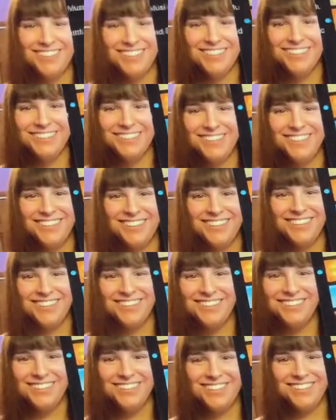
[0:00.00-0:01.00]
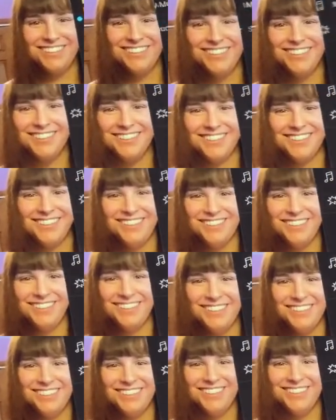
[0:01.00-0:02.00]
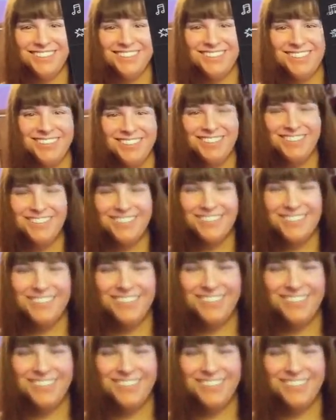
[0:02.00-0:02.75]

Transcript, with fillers: of my needs as far as music goes.